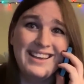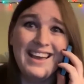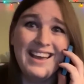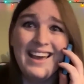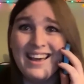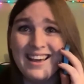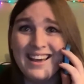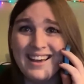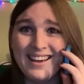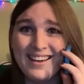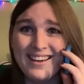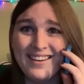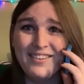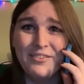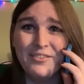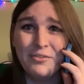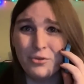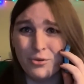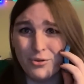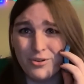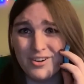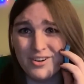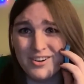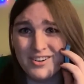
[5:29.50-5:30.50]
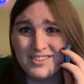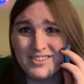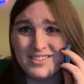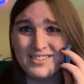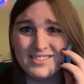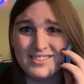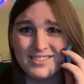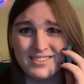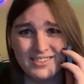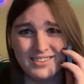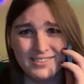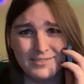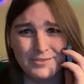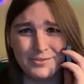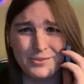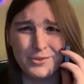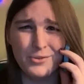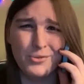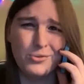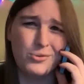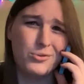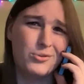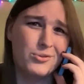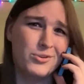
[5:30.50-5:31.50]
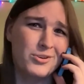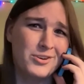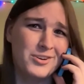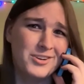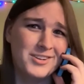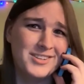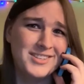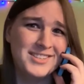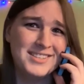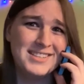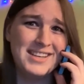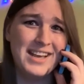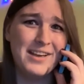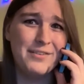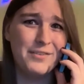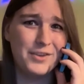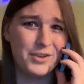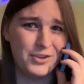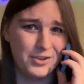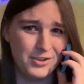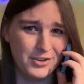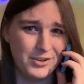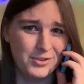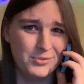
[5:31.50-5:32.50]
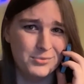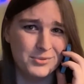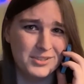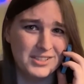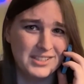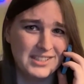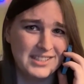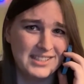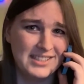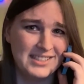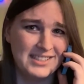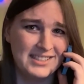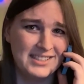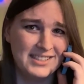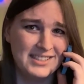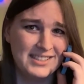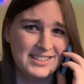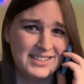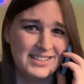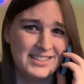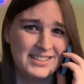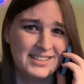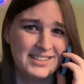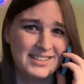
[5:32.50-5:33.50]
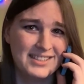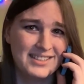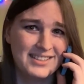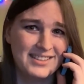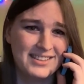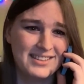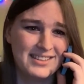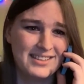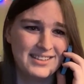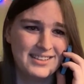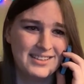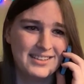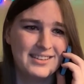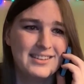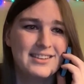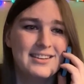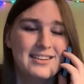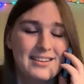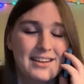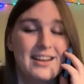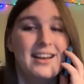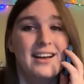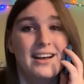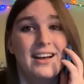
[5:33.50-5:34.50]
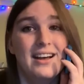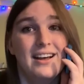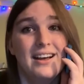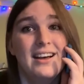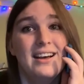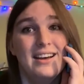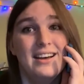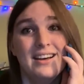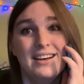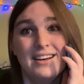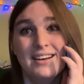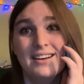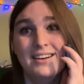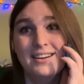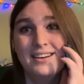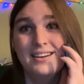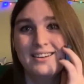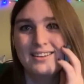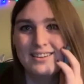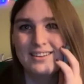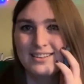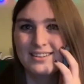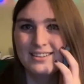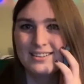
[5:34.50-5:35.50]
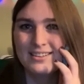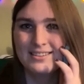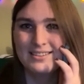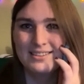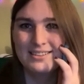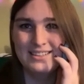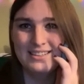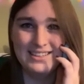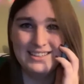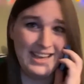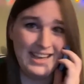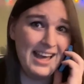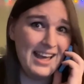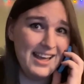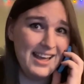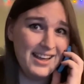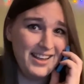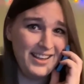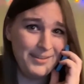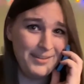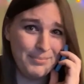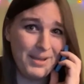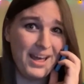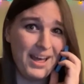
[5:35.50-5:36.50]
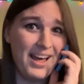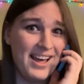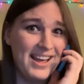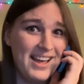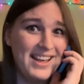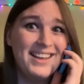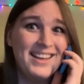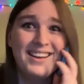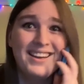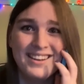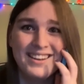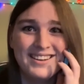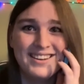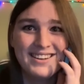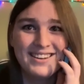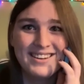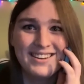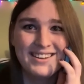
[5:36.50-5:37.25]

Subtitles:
Yeah, of course, of course. Have a good one. Yeah, goodbye.